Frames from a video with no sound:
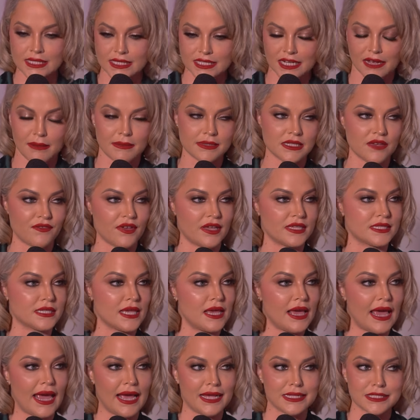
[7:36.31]
customs if it's
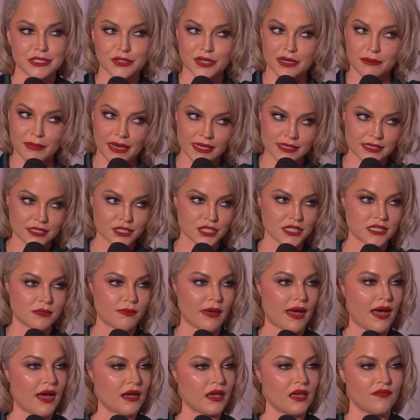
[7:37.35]
answering messages
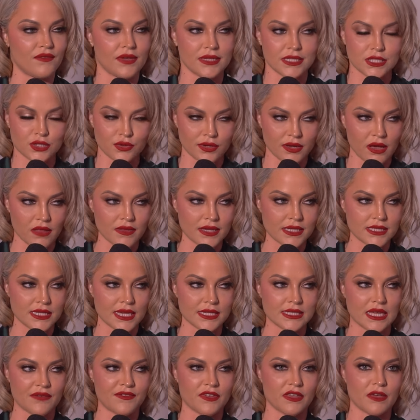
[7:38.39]
back if it's doing all these
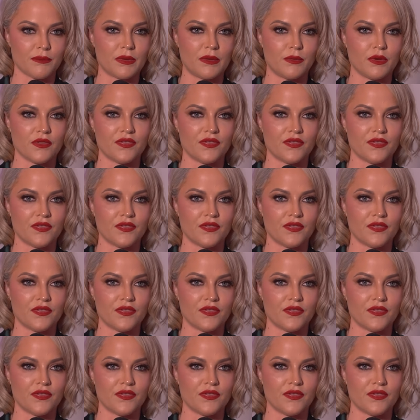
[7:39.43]
things i feel like yeah.